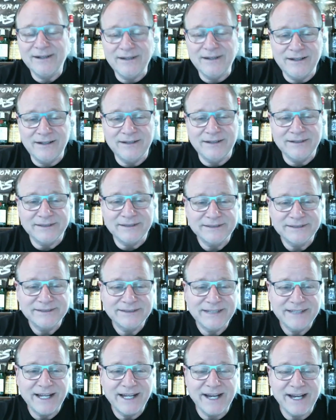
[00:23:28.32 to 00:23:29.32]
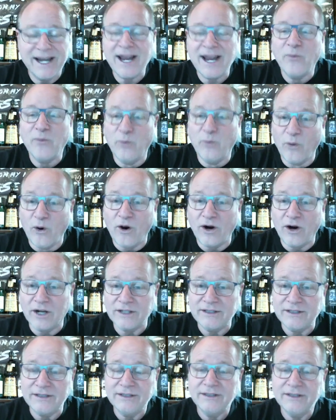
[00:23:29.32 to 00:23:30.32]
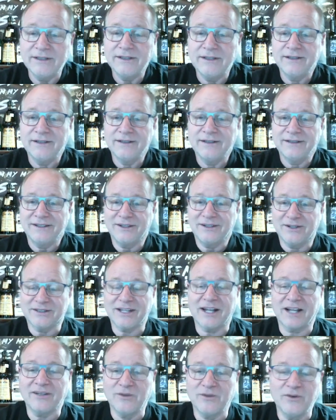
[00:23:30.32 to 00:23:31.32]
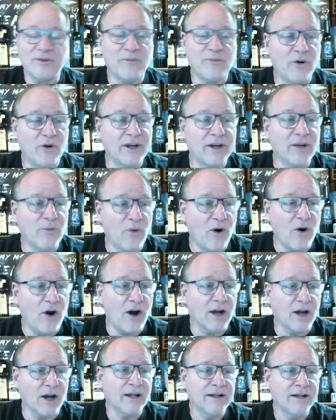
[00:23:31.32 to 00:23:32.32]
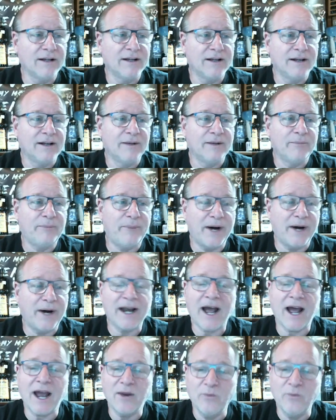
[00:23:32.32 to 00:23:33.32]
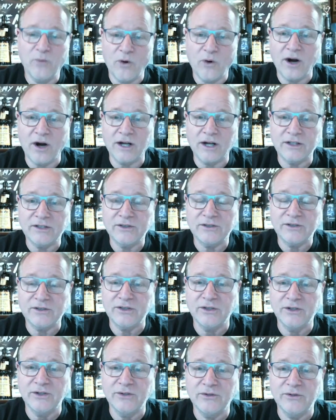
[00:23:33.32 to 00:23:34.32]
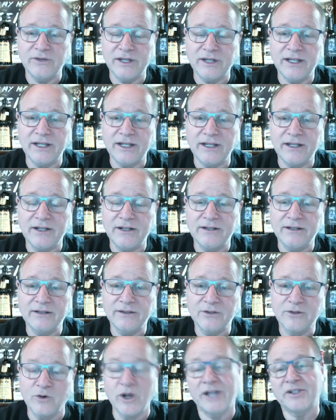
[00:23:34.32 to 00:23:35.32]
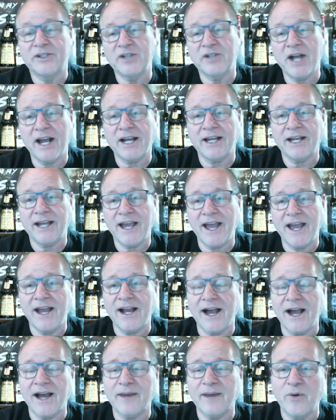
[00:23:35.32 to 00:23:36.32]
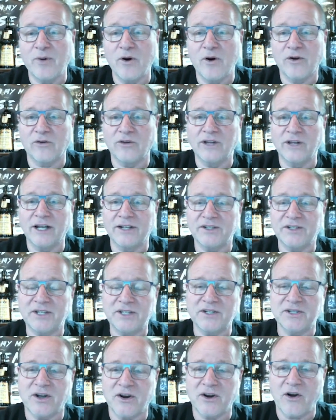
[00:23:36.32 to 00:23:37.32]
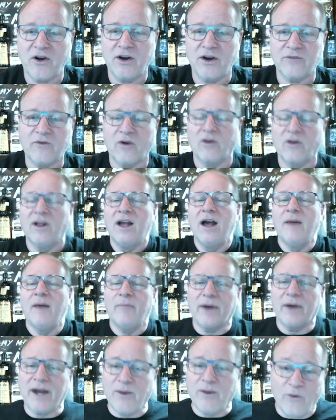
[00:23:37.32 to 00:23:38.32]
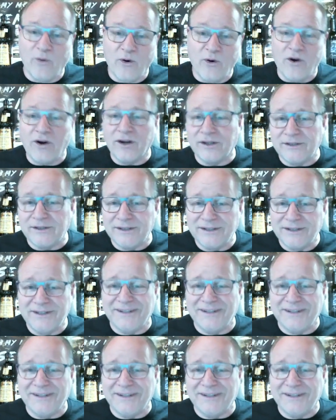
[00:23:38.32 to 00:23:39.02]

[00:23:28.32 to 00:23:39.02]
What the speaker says: And then I walked because I do the morning walk. But I walked to the Quick Check and got a pork roll, egg, and cheese on a hard roll. But I walked.